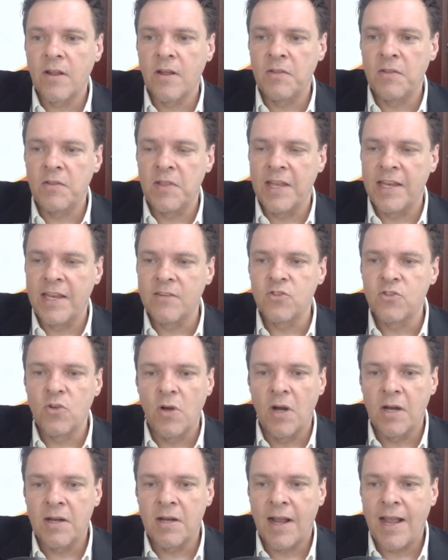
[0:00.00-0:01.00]
that gives you
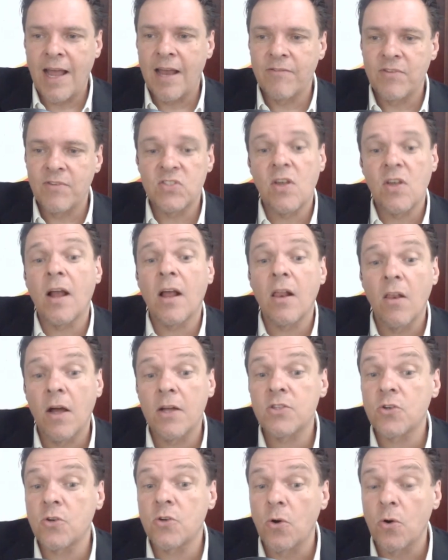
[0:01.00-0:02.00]
a kind of a
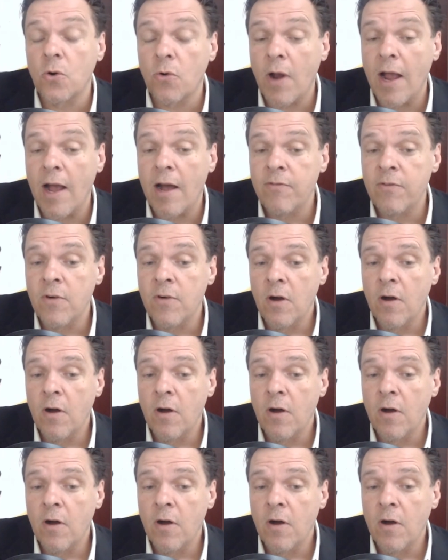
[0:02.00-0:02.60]
psychological graph